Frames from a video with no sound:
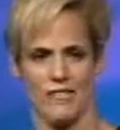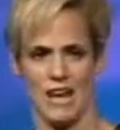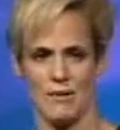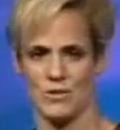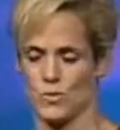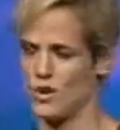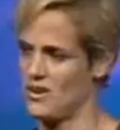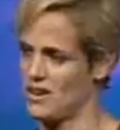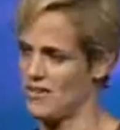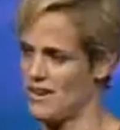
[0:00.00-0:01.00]
and I was
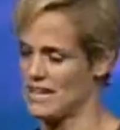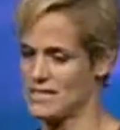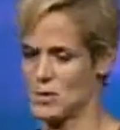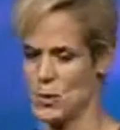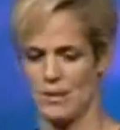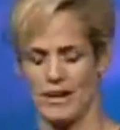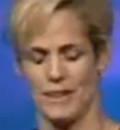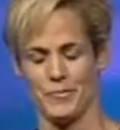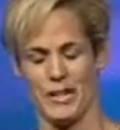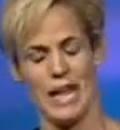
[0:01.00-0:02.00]
wondering if I can swim in
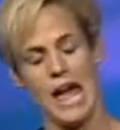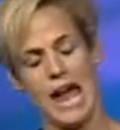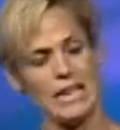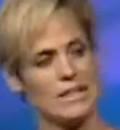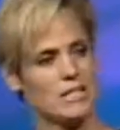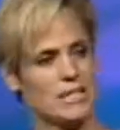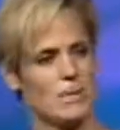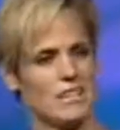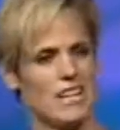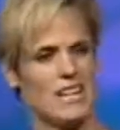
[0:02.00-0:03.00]
it. And he looked at
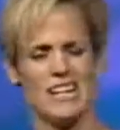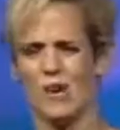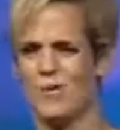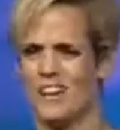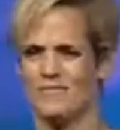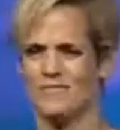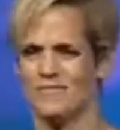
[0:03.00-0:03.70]
me, he's like, you know what?